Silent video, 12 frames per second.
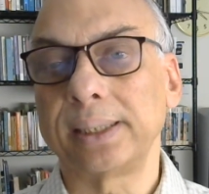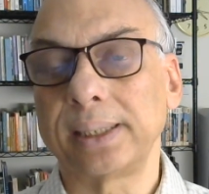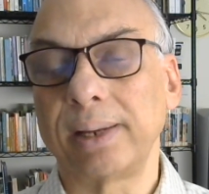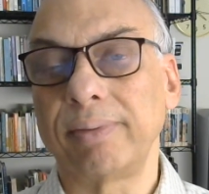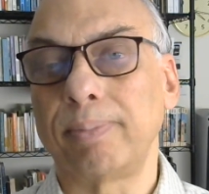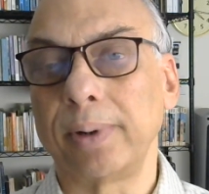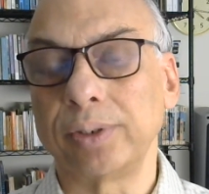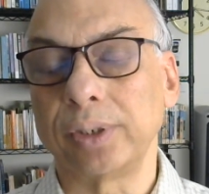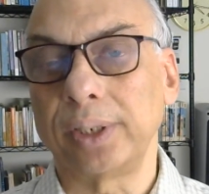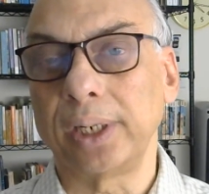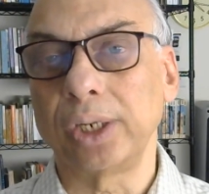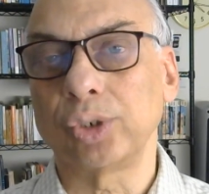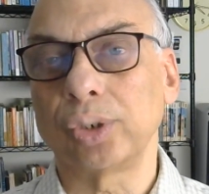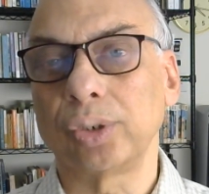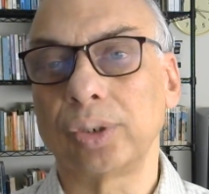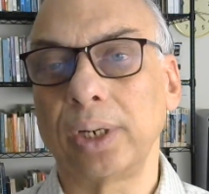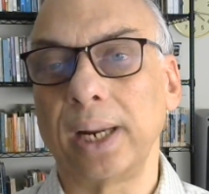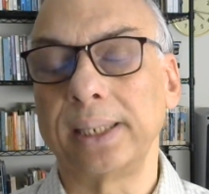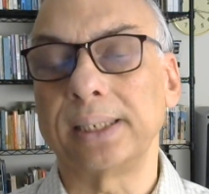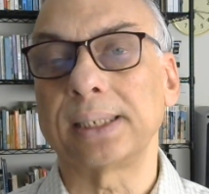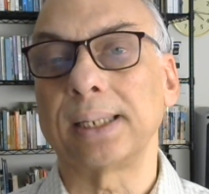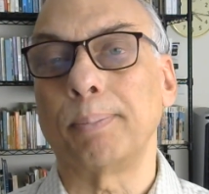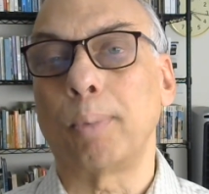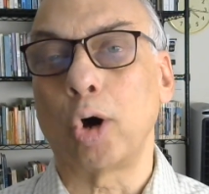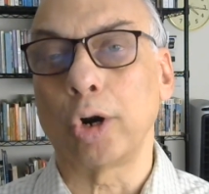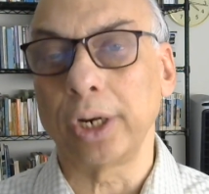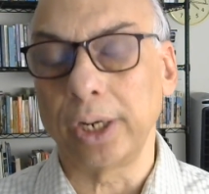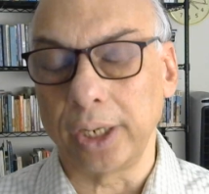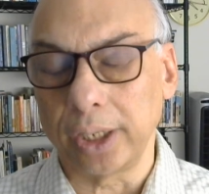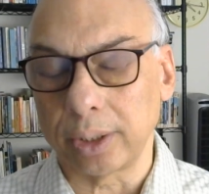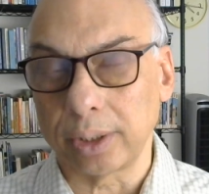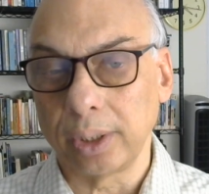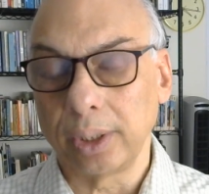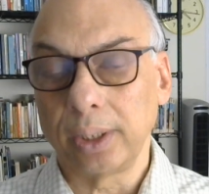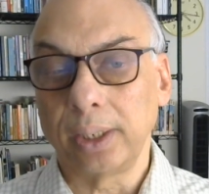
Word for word: a self presentation and subordinate